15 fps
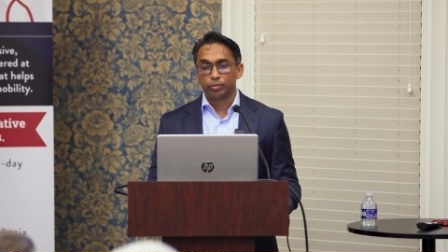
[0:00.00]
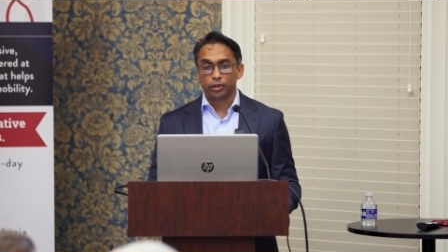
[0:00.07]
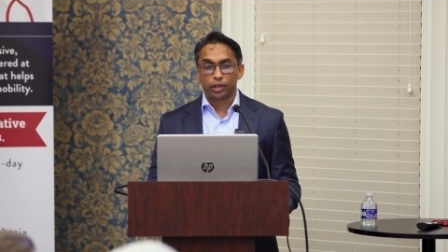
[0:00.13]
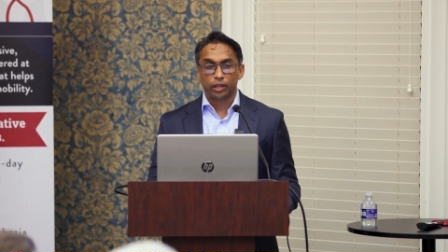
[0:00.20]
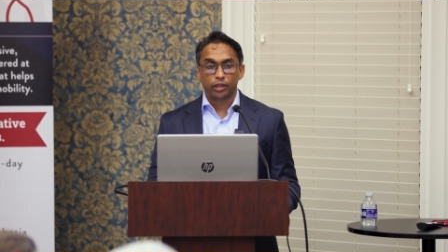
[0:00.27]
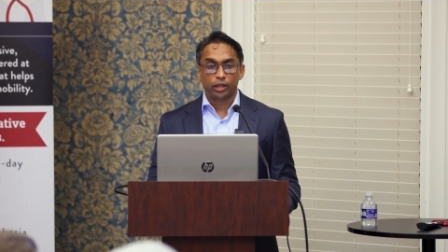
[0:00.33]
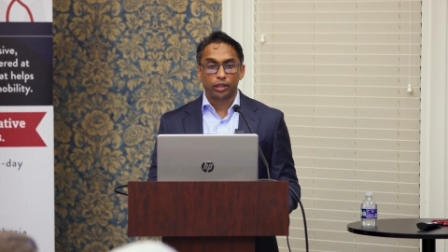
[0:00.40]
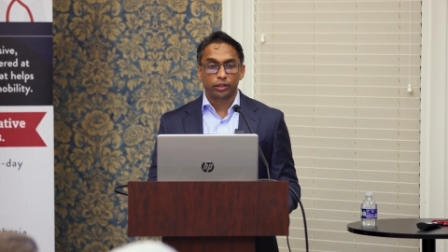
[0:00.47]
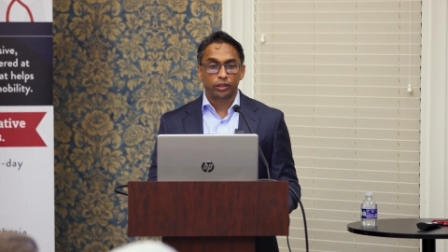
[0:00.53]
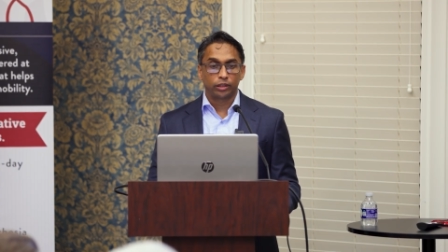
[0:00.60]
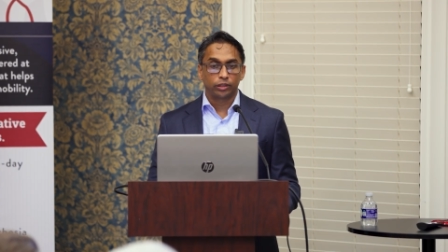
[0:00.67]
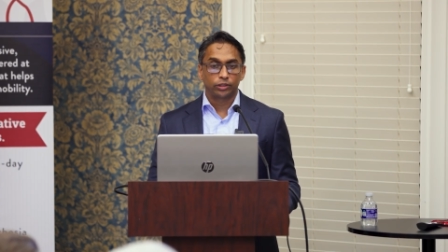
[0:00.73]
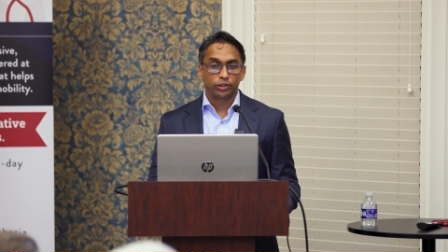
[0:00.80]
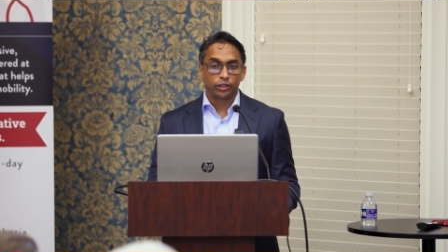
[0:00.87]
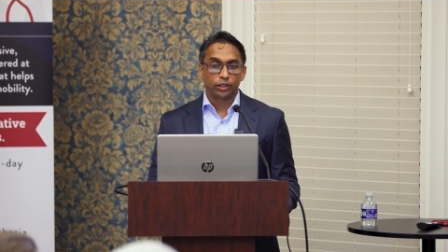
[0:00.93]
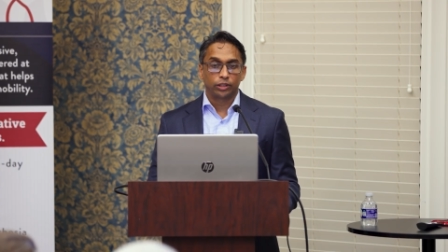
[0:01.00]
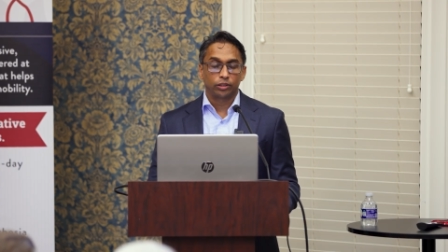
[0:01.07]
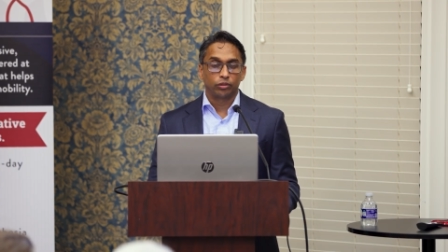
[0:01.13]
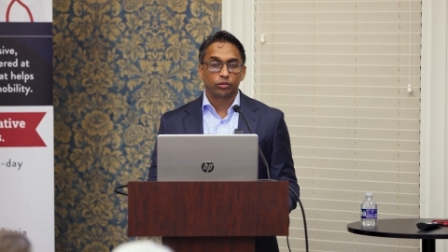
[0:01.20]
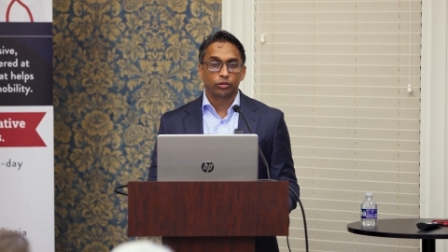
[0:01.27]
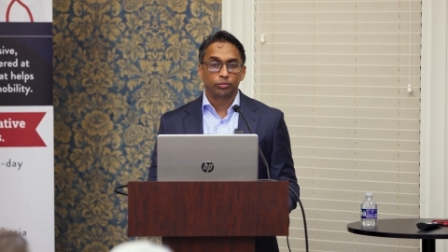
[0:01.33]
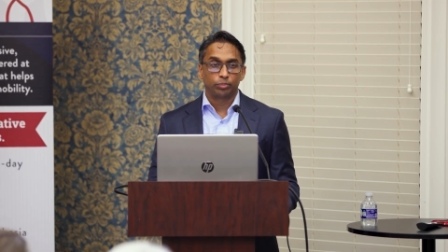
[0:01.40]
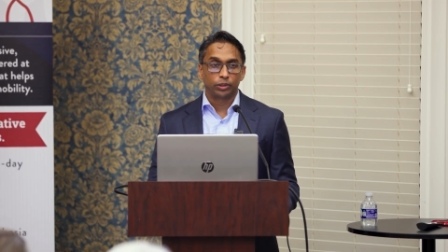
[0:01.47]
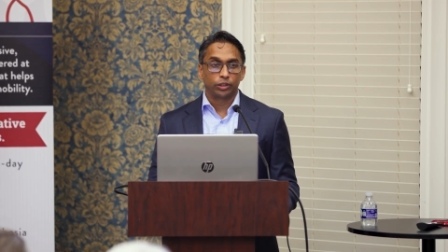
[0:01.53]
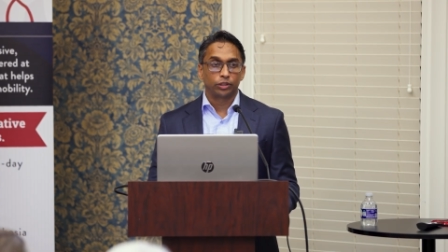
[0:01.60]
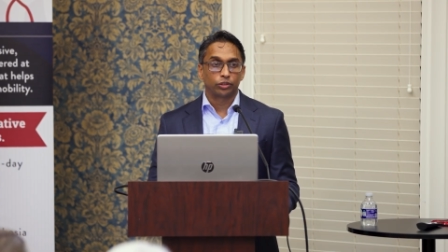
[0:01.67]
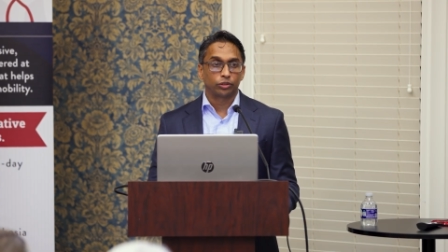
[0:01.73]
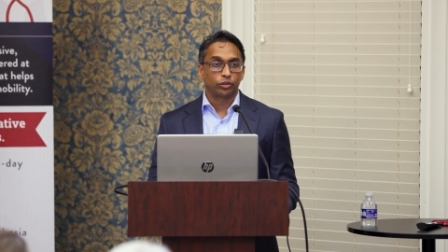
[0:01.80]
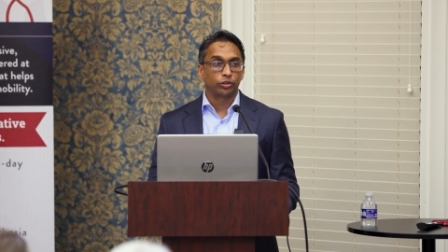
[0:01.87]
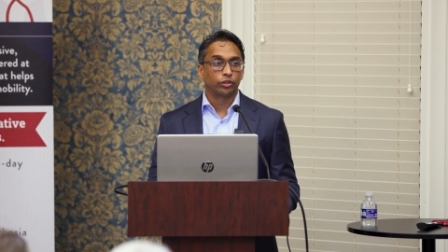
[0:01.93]
But I think seeing an
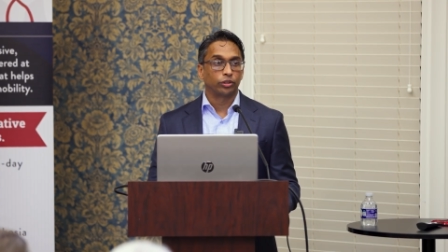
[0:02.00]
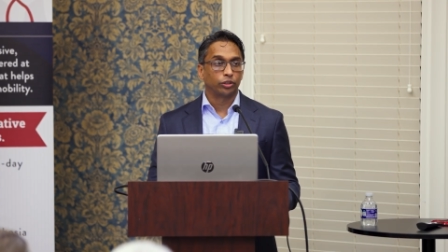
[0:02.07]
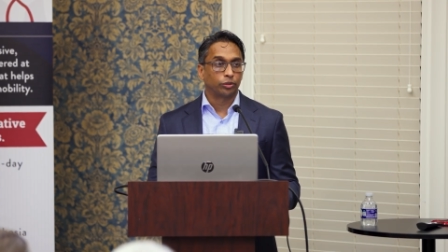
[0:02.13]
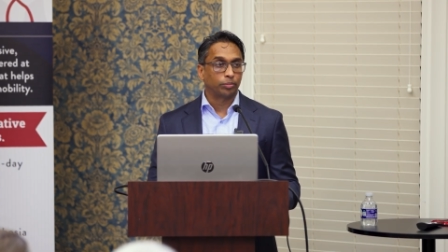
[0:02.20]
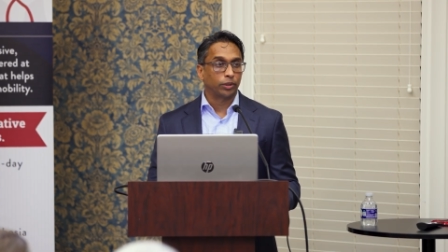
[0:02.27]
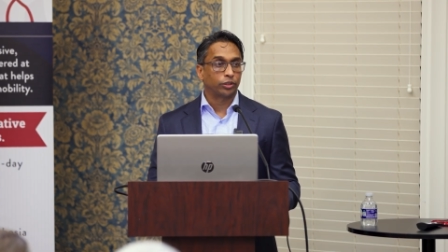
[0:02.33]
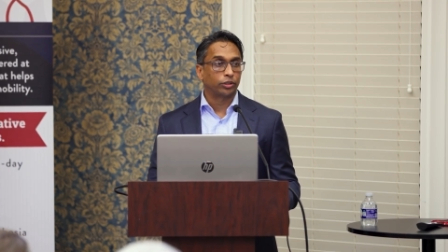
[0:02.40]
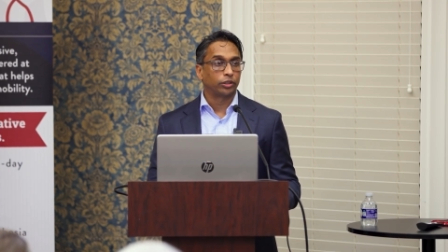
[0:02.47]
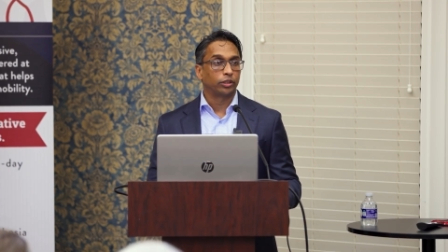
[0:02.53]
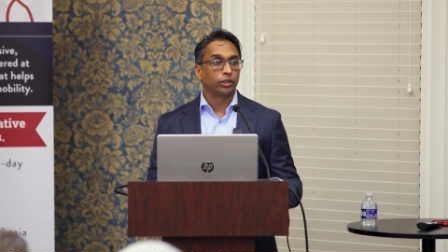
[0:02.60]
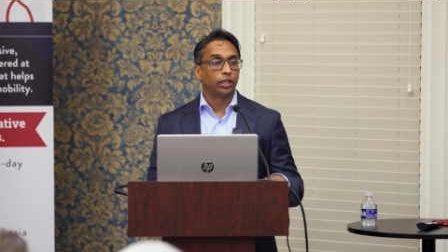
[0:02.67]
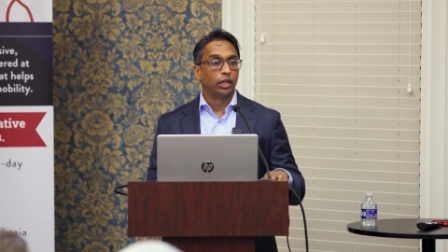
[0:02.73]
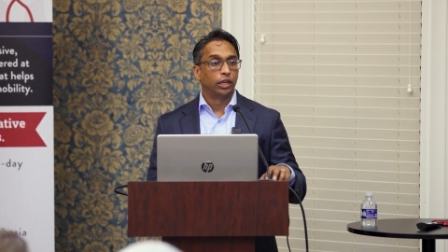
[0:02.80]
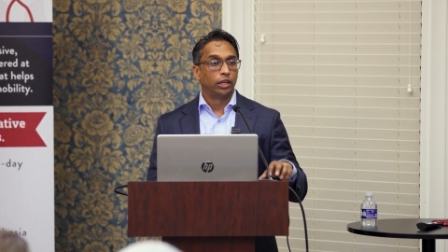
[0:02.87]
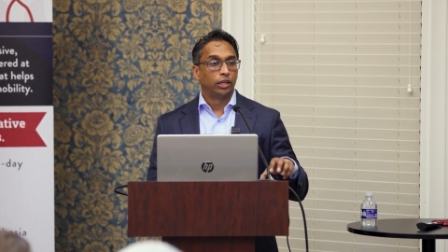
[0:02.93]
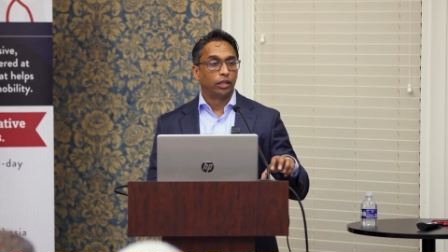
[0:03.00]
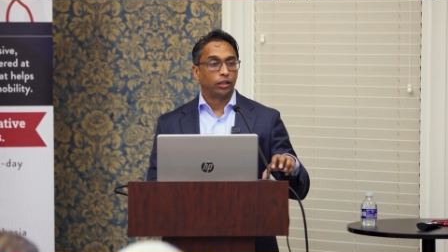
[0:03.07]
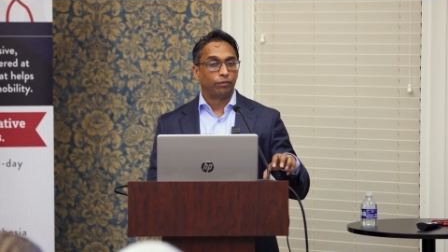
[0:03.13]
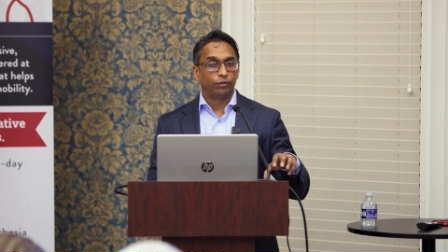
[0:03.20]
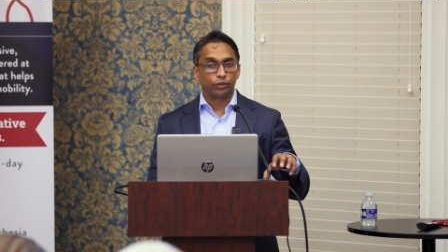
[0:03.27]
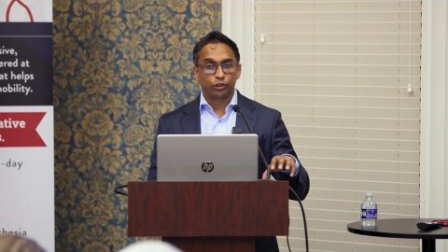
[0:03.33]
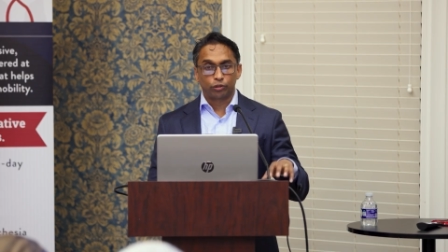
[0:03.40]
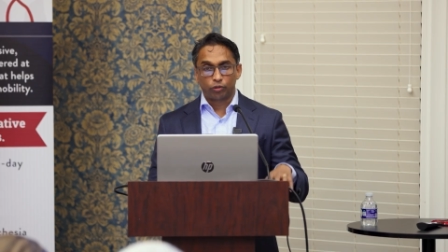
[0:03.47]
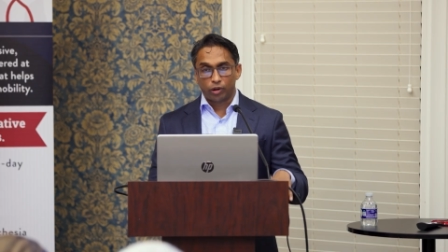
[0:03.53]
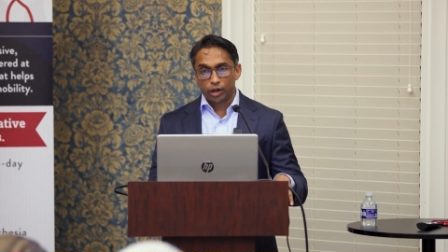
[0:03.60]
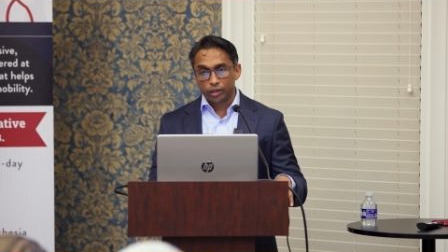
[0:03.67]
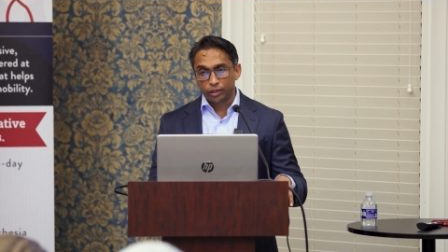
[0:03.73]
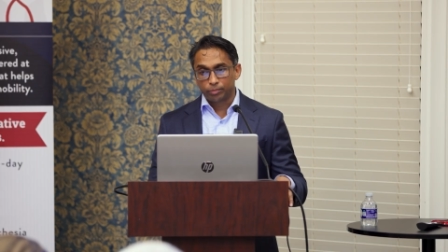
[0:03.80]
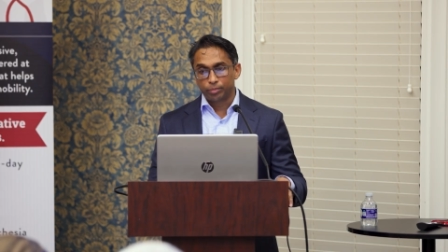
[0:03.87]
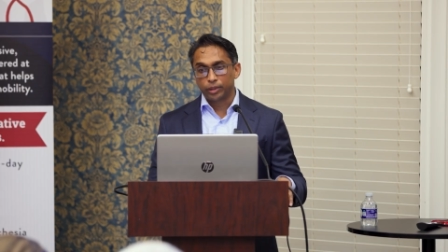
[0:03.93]
orthopedic surgeon, especially if it's
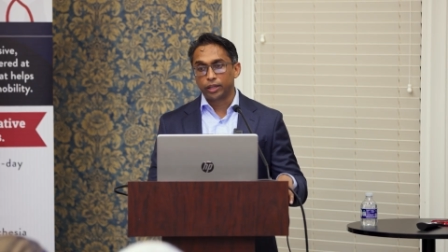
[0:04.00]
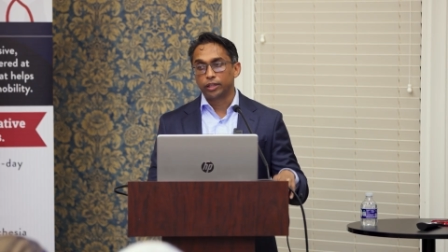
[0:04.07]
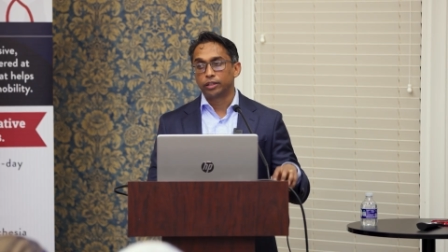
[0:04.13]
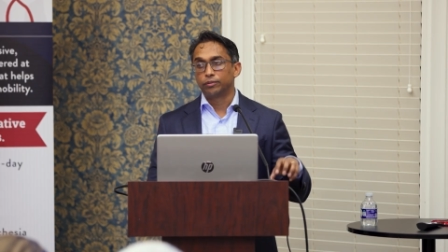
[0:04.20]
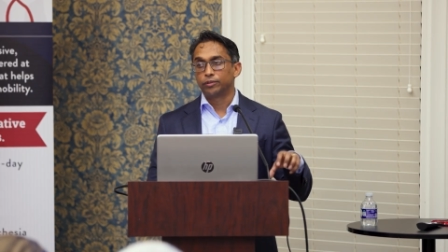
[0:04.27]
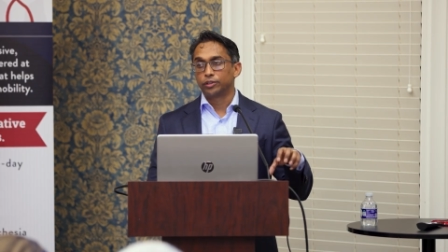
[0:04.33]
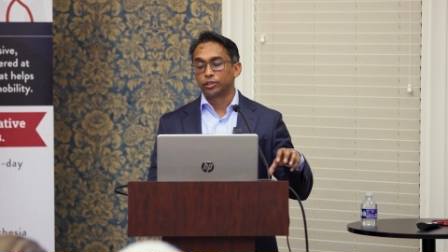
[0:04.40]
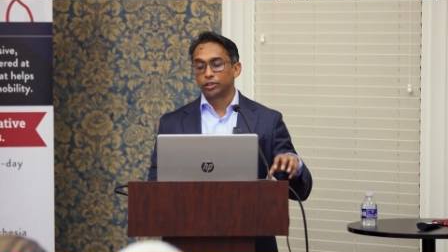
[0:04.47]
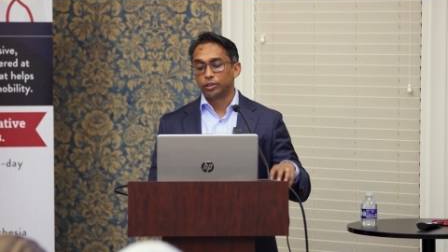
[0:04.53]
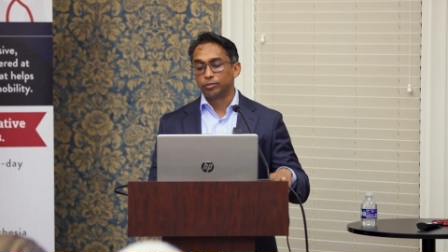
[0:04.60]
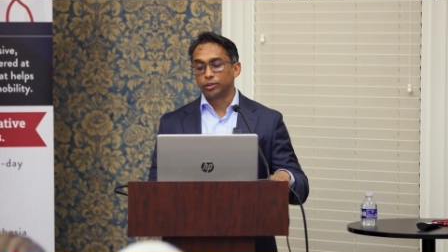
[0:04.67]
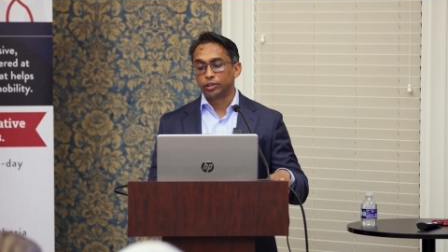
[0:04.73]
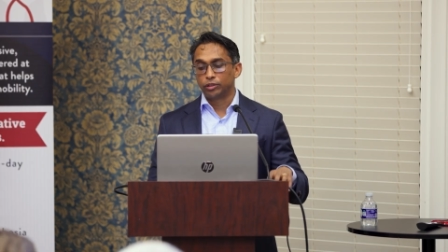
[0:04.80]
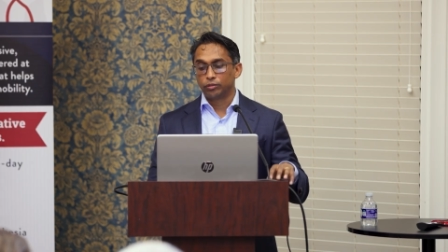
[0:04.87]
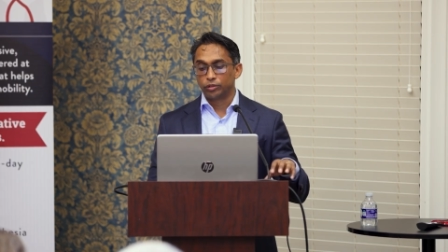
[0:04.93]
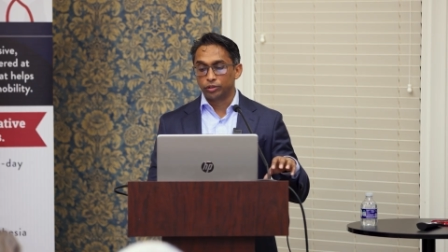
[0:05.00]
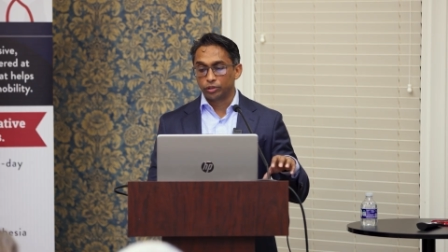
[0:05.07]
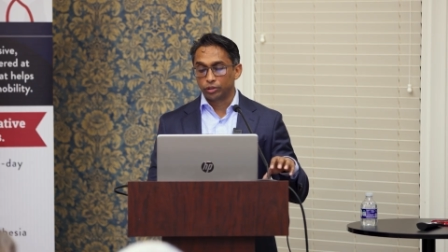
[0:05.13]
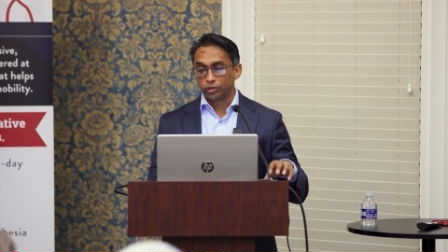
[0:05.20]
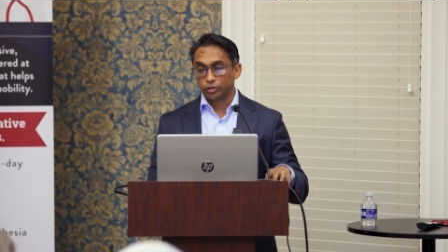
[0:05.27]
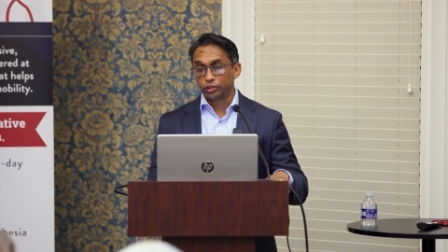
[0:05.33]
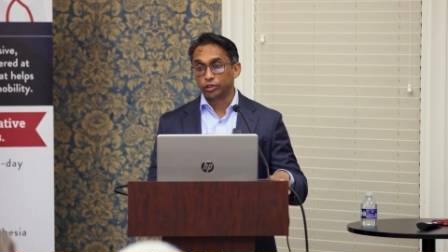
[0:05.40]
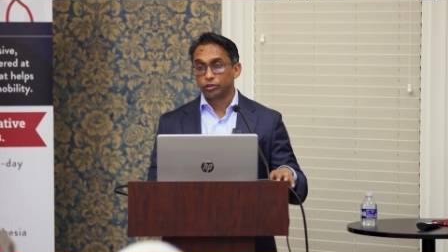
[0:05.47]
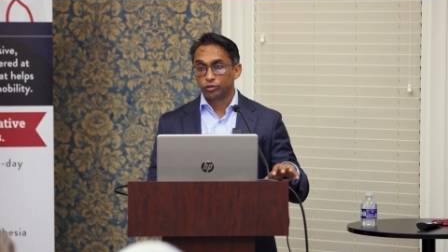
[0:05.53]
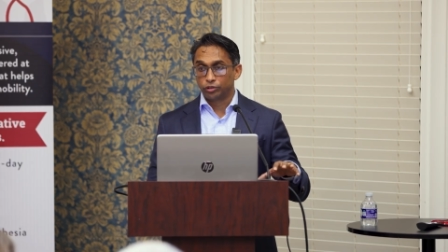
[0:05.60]
chronic pain, if it's limiting you, is a good thing.